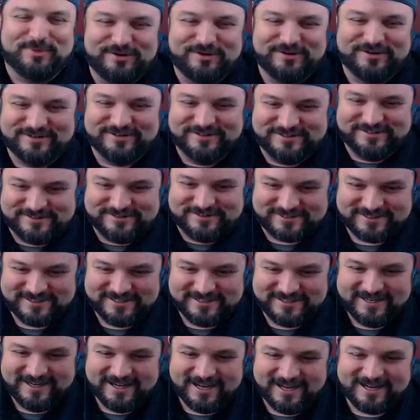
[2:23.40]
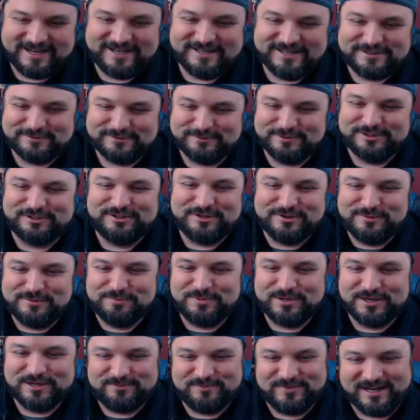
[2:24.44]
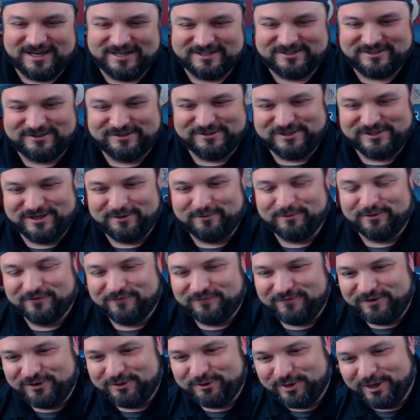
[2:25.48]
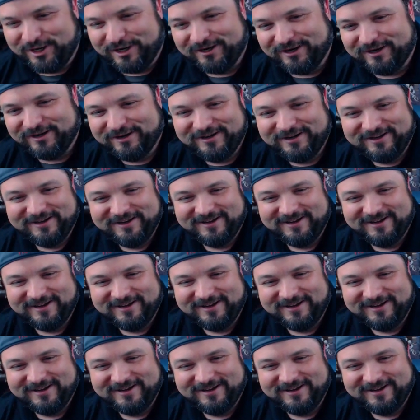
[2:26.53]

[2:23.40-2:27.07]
burns. I guess it was two pitmasters that were feuding.